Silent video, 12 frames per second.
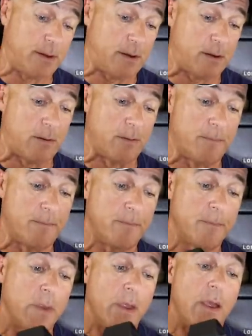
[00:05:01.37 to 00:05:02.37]
here.
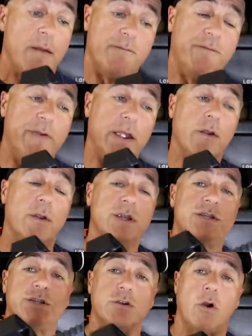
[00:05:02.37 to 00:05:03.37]
Very
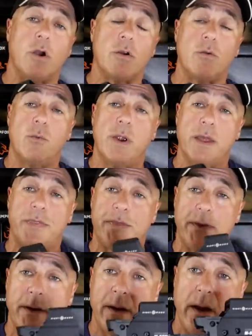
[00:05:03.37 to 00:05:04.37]
short with
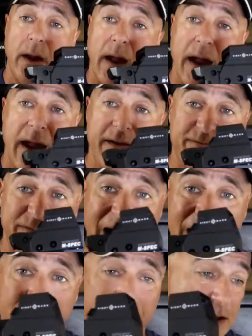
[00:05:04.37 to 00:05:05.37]
a
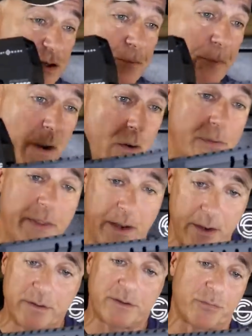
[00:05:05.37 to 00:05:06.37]
5-inch barrel that
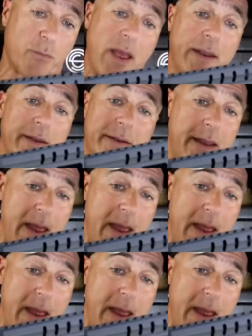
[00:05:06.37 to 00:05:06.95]
is threaded.